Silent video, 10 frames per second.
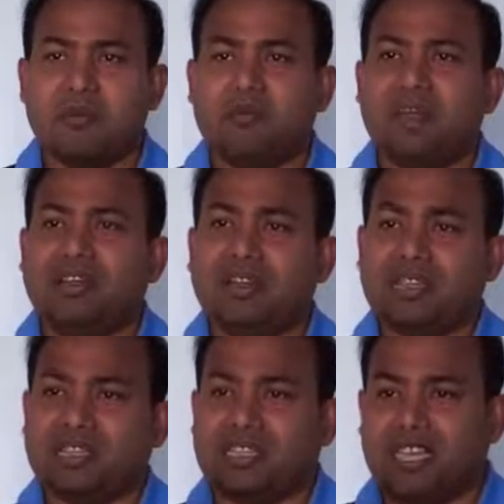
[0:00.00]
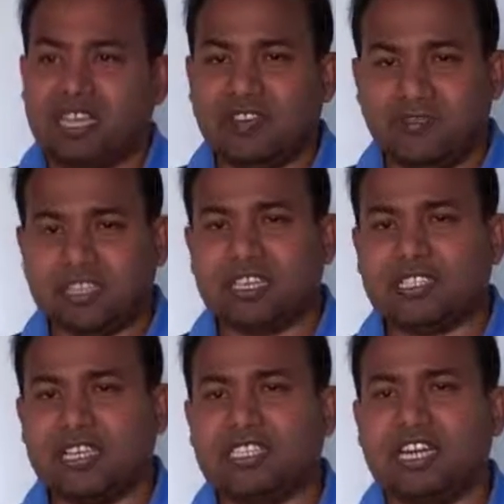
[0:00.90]
but the
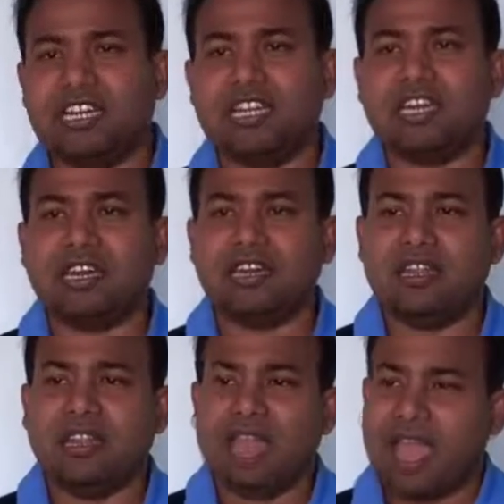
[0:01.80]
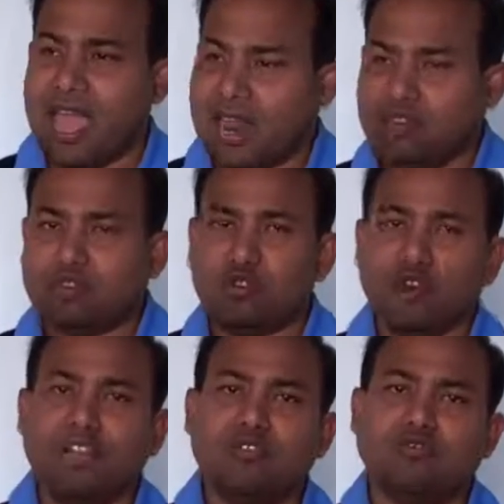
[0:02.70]
infrastructure is dedicated and
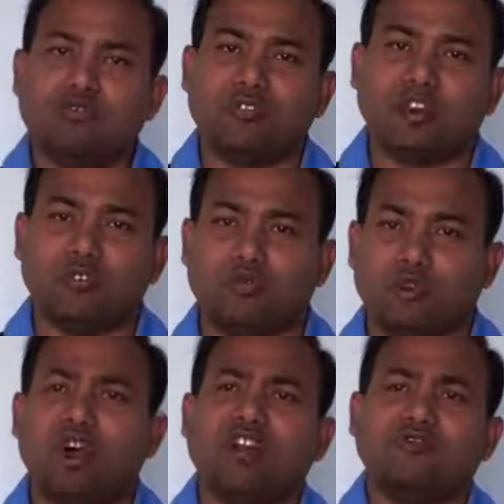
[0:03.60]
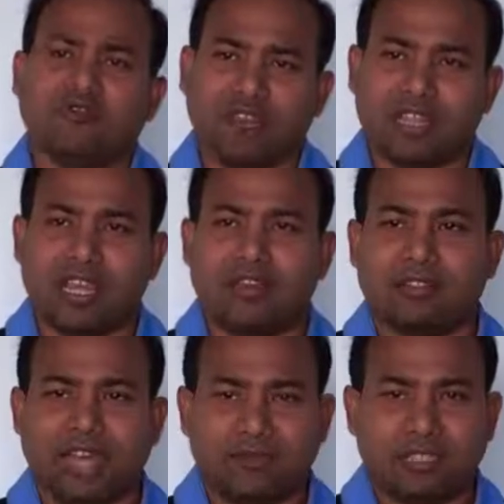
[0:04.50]
solely used for you or for
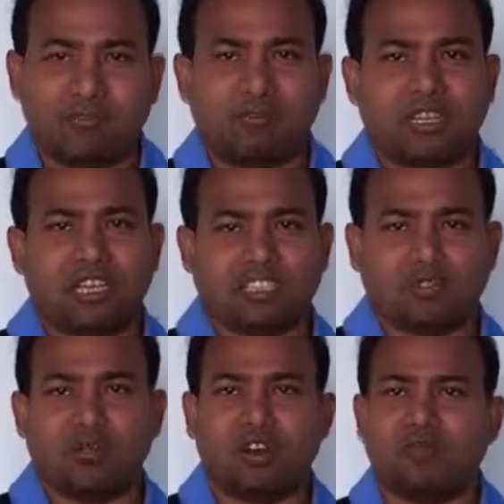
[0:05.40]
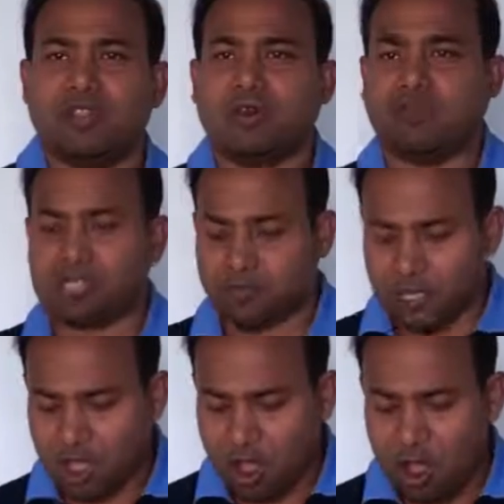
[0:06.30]
that specific customer or that
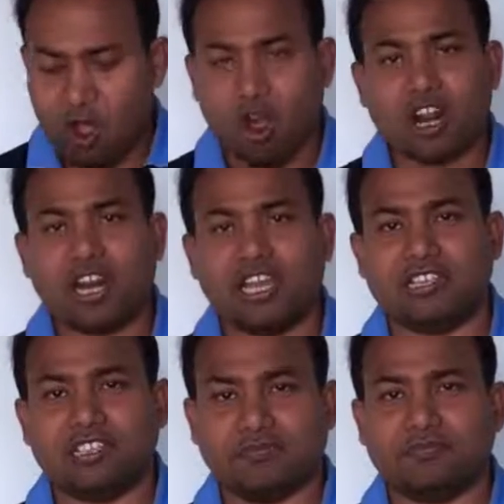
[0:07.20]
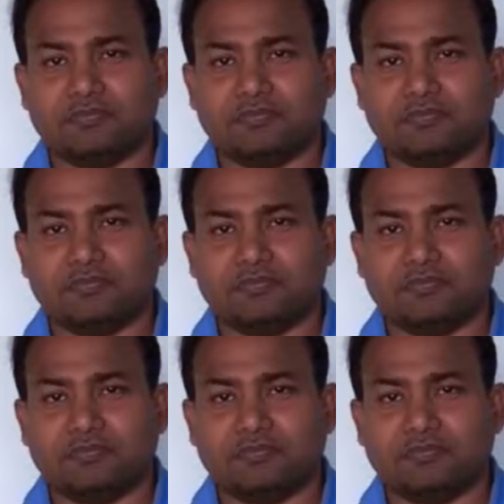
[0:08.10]
specific organization.